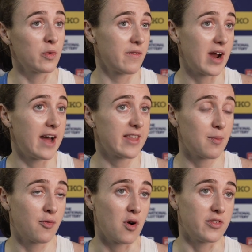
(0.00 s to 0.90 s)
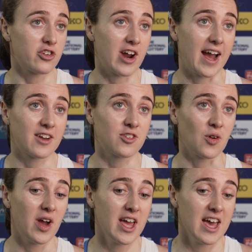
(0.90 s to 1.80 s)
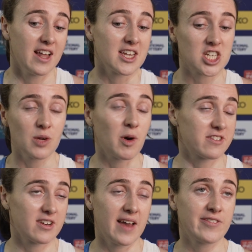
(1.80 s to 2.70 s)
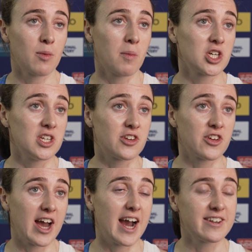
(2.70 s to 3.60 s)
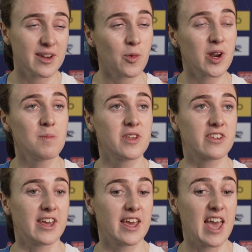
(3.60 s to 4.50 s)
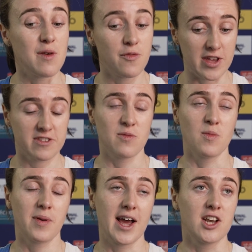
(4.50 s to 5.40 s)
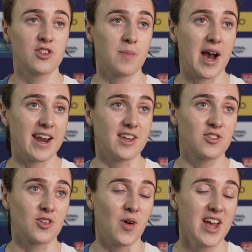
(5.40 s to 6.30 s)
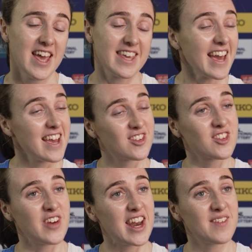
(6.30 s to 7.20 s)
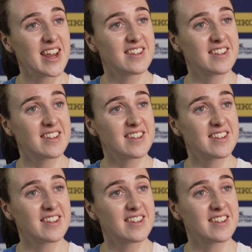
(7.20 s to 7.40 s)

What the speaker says: We've never had that before on the track, so literally once in a lifetime opportunity to do that. I didn't want to miss it. It fits in the plans for Paris, so yeah, it's just very, very